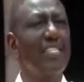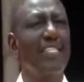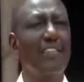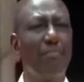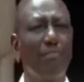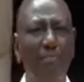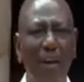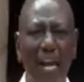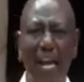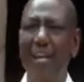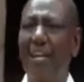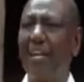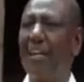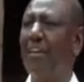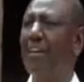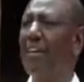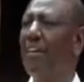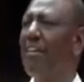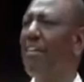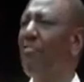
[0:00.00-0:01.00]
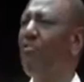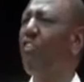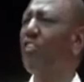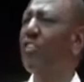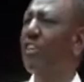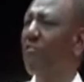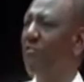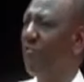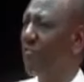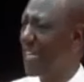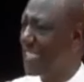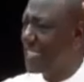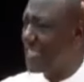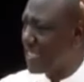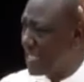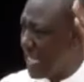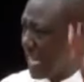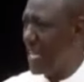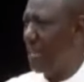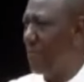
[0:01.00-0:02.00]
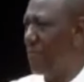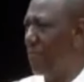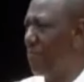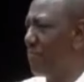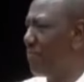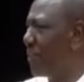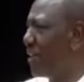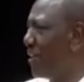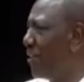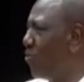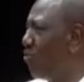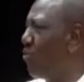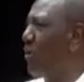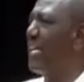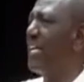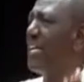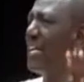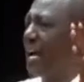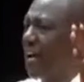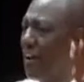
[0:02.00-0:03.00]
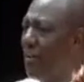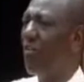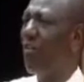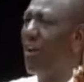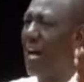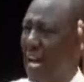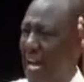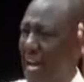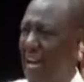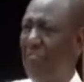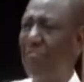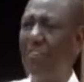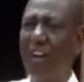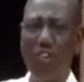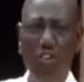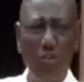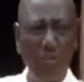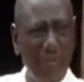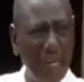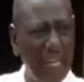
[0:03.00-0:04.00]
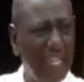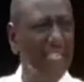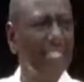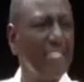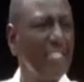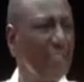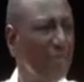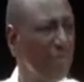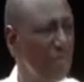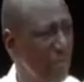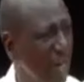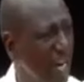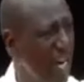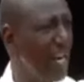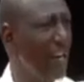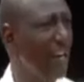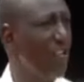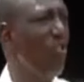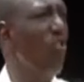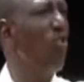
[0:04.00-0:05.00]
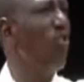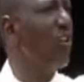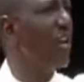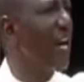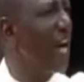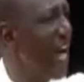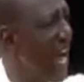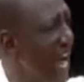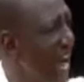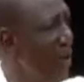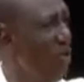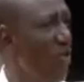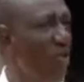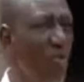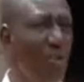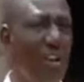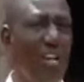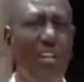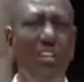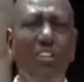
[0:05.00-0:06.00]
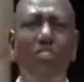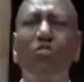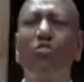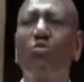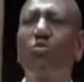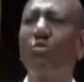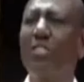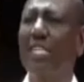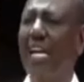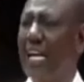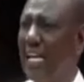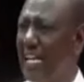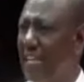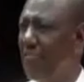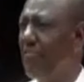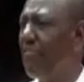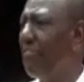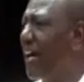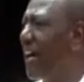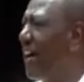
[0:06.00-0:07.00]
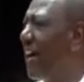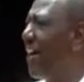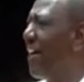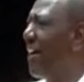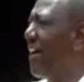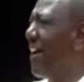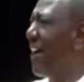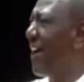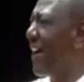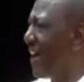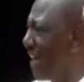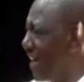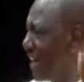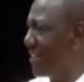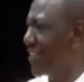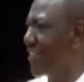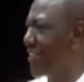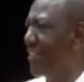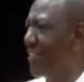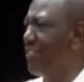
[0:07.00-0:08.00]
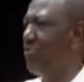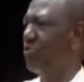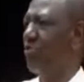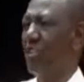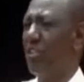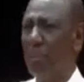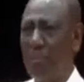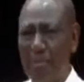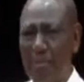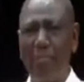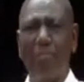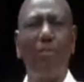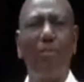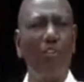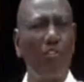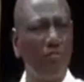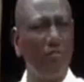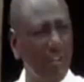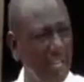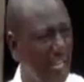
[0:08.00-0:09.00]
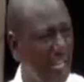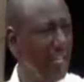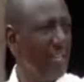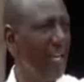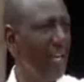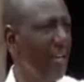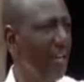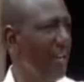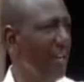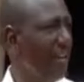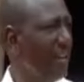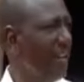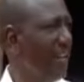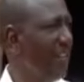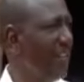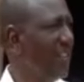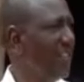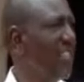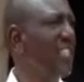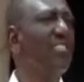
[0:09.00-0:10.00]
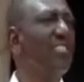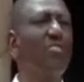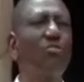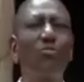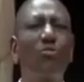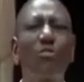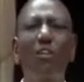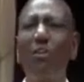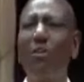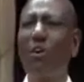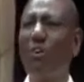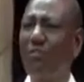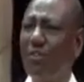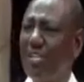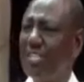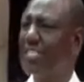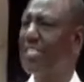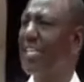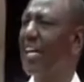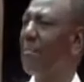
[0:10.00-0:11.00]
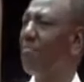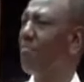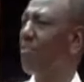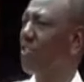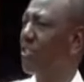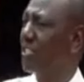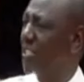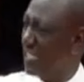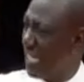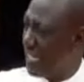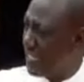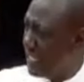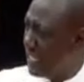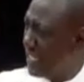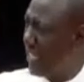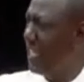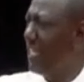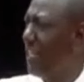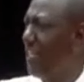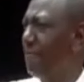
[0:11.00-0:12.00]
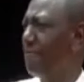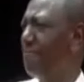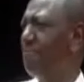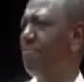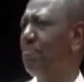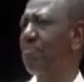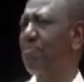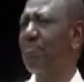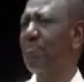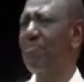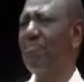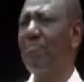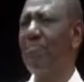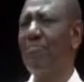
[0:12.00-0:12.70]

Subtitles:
a comprehensive plan. For the first time, we now have a comprehensive plan on how to deliver health to the people of Kenya. Sisi tunawauliza mujisajili,